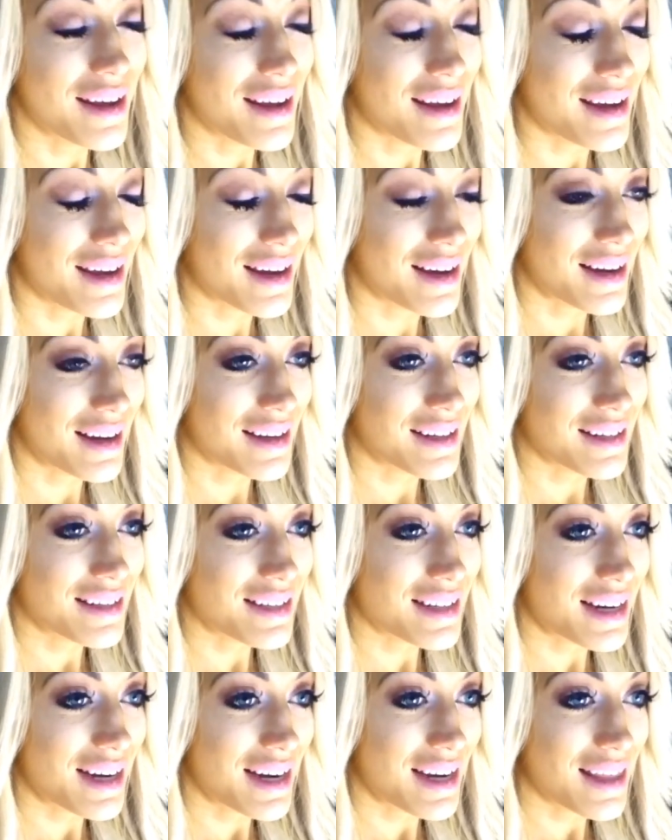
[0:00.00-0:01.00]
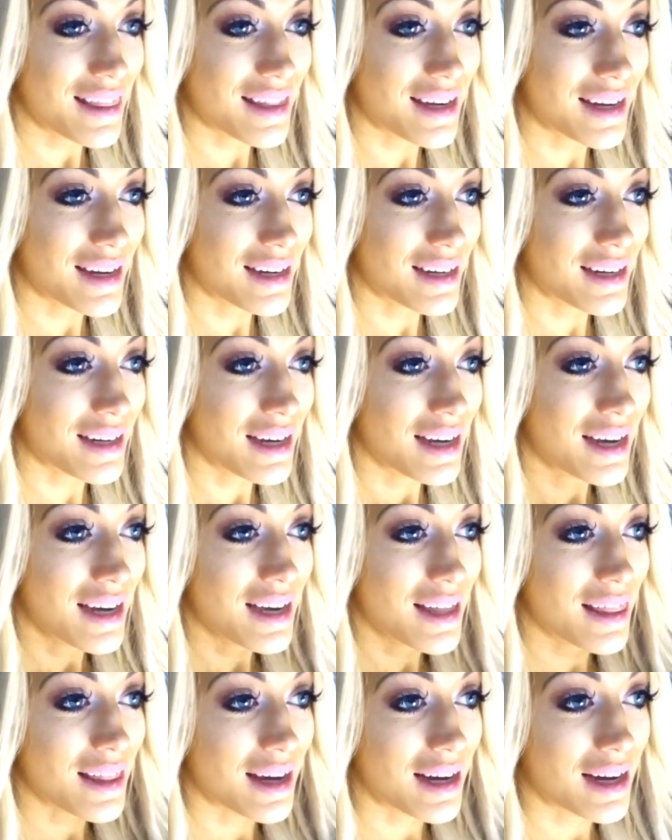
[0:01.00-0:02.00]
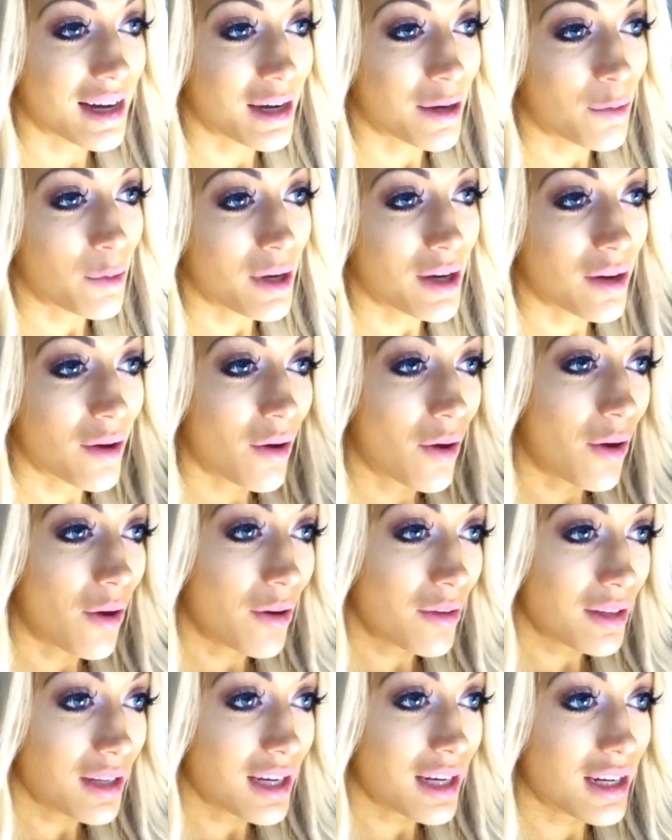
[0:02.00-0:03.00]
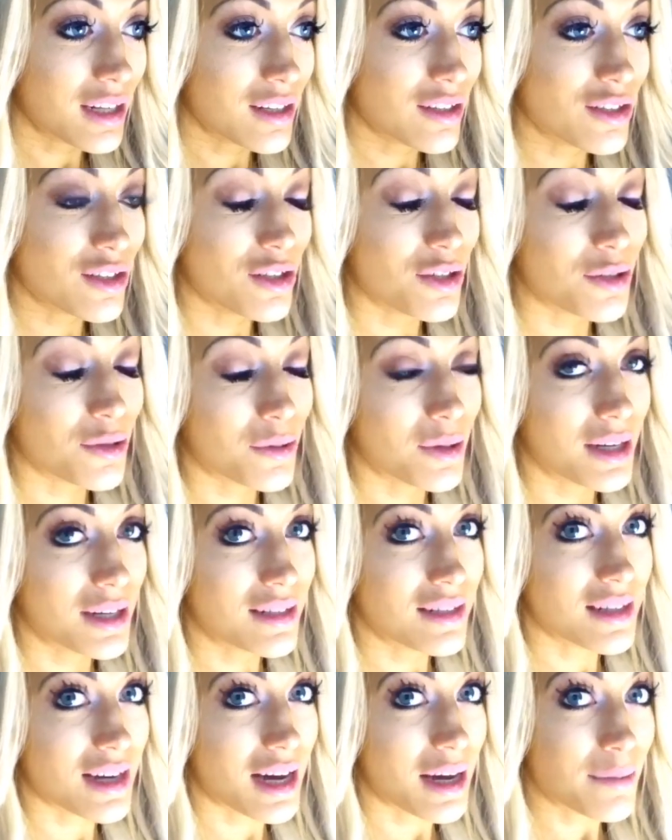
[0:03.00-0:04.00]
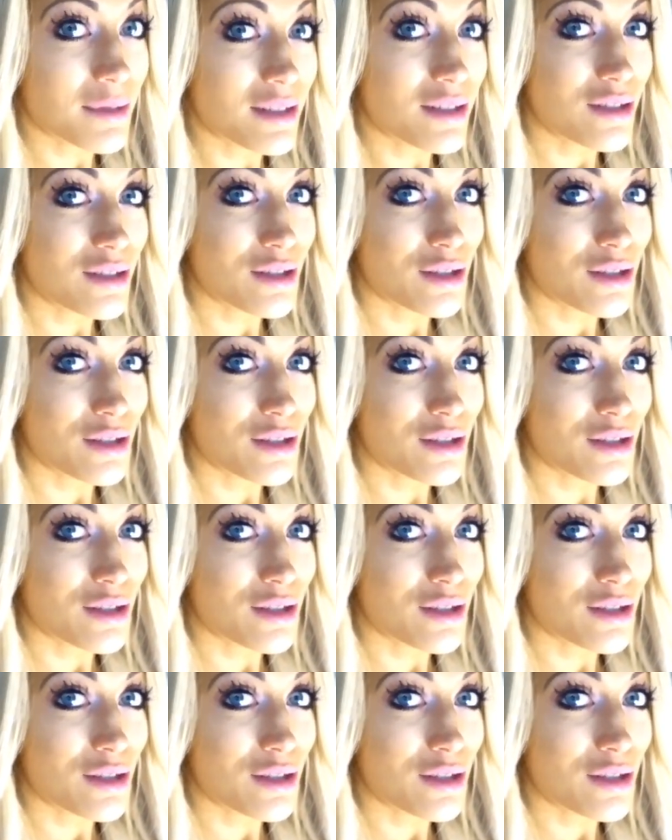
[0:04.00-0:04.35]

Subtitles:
And I think that we all need to adapt